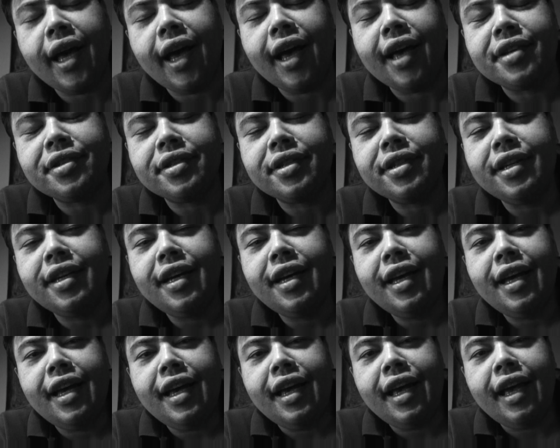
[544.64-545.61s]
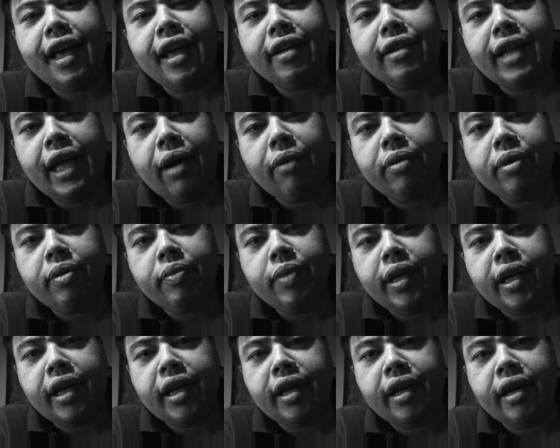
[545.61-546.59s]
ask, and that would
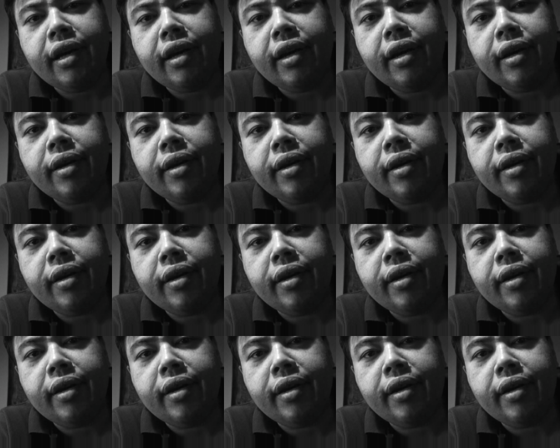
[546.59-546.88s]
be,